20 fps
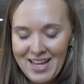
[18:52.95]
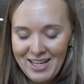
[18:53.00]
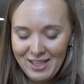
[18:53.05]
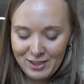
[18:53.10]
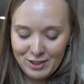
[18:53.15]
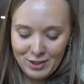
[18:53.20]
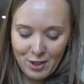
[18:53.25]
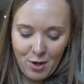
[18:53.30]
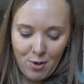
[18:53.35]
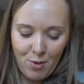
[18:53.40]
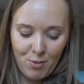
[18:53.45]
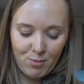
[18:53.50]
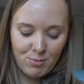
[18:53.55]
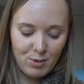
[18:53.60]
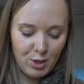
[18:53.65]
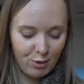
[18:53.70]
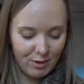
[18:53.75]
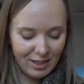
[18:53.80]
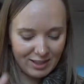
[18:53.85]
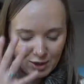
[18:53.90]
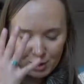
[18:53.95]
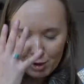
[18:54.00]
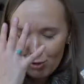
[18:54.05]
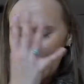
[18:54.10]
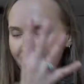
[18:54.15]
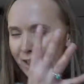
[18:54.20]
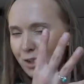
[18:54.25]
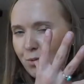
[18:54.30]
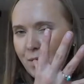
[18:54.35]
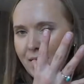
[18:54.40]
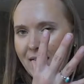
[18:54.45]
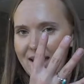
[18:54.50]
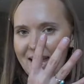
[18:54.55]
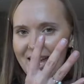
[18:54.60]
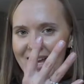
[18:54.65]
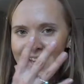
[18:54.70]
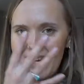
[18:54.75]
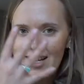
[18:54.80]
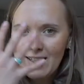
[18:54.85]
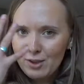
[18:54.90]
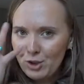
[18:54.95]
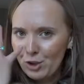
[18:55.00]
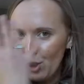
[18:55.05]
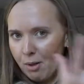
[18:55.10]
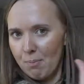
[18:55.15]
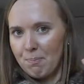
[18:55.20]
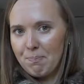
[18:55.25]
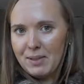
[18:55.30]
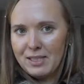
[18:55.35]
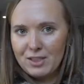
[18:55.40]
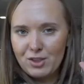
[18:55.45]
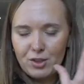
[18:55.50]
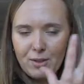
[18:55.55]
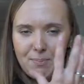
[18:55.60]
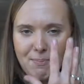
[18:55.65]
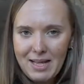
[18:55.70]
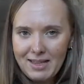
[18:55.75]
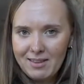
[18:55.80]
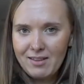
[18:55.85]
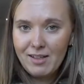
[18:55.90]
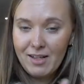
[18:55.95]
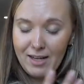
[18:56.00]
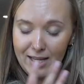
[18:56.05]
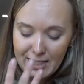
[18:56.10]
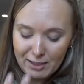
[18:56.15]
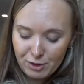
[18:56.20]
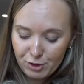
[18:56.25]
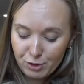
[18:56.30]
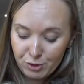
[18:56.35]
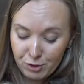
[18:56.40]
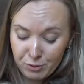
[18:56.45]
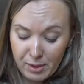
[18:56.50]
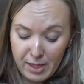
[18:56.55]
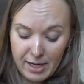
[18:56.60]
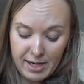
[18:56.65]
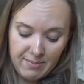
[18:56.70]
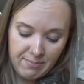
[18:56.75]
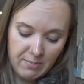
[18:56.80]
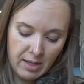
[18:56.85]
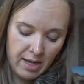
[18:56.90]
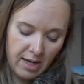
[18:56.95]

So you can straight away jump into the metal industry